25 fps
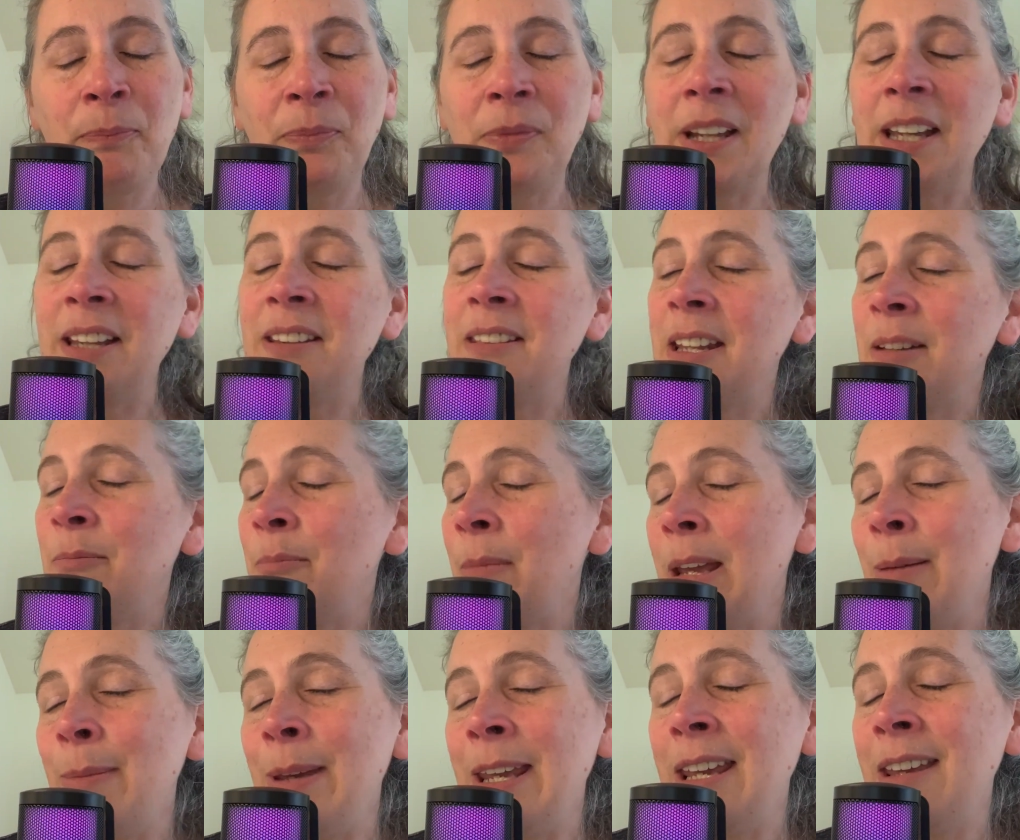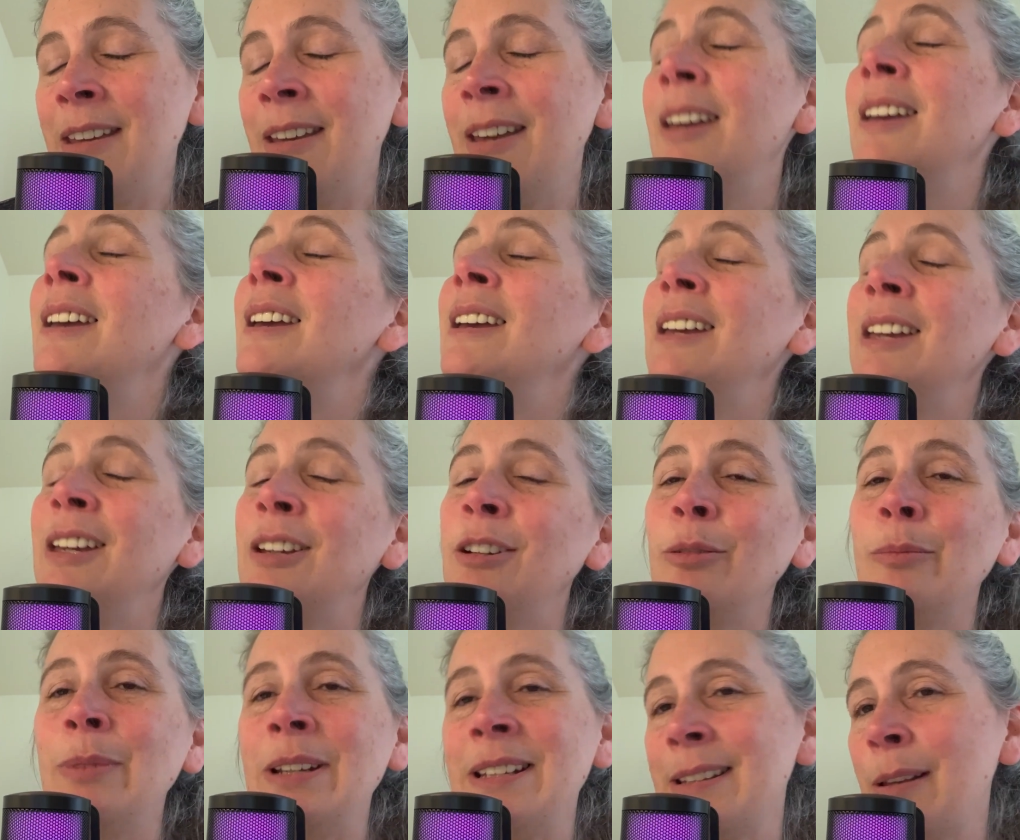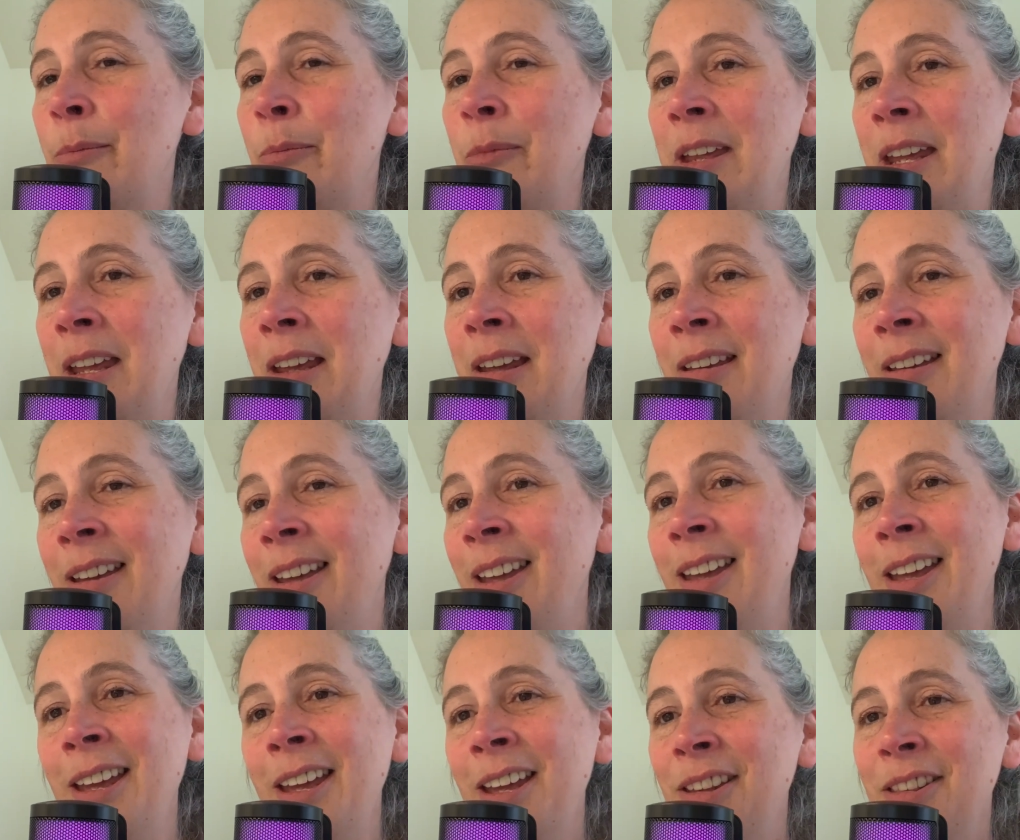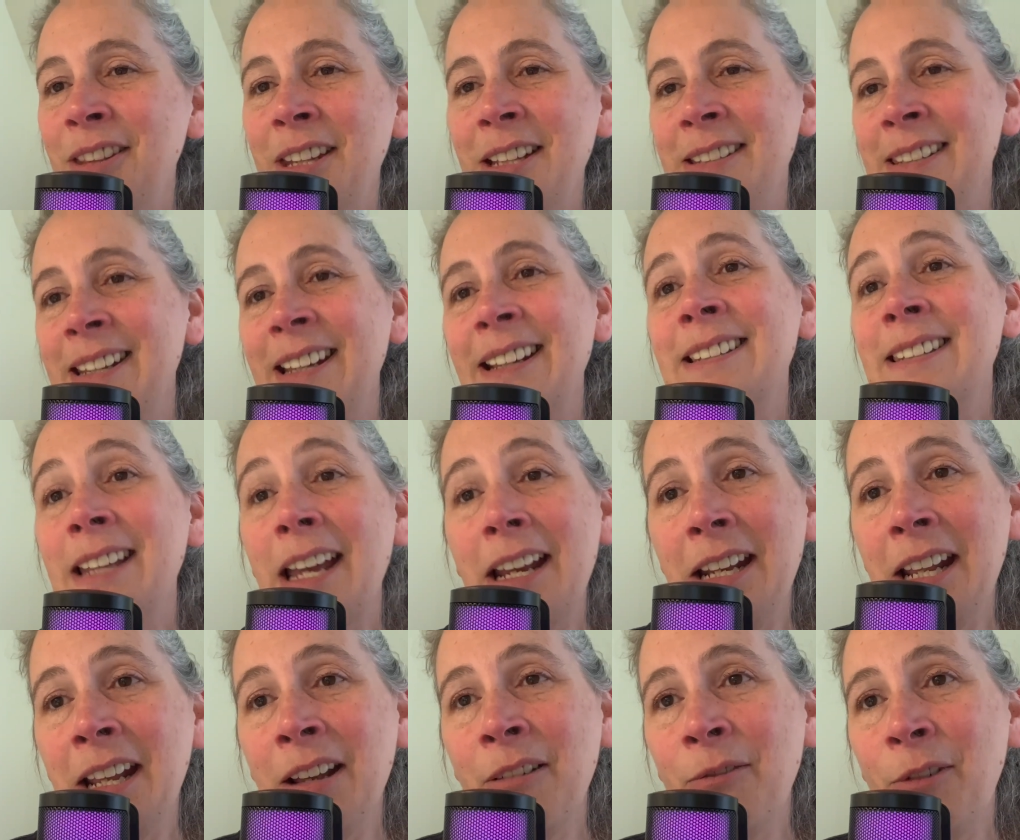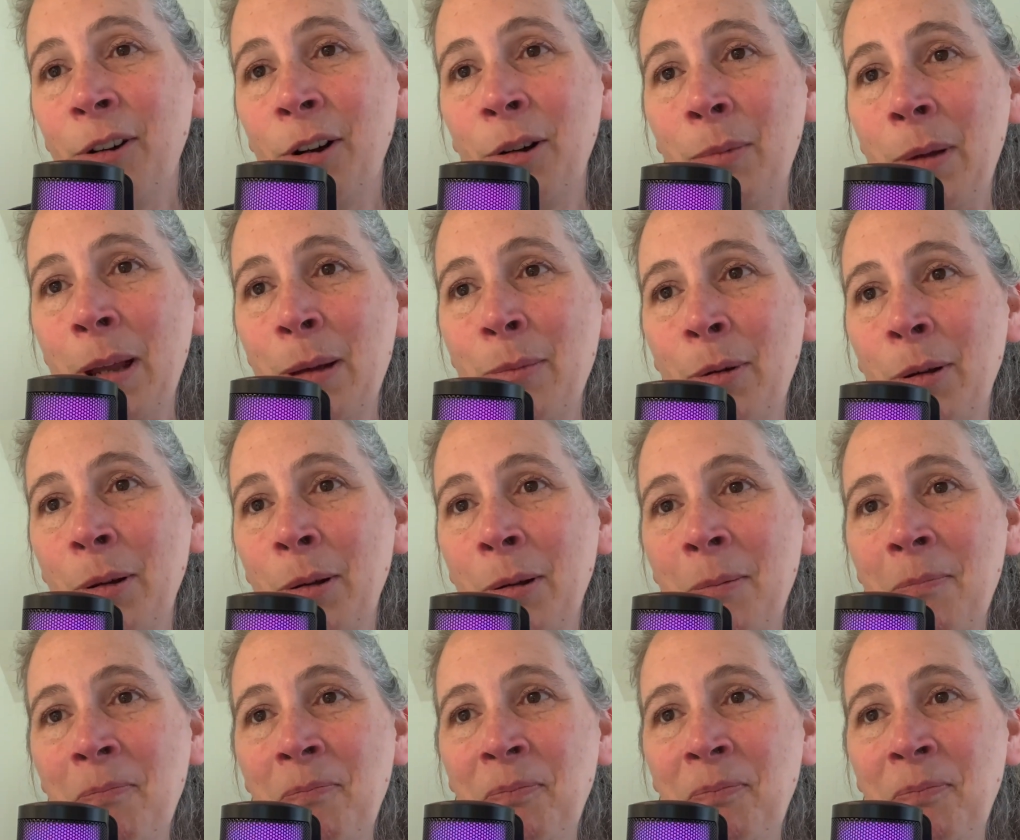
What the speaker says: And then maybe it'll be something that's exciting for people.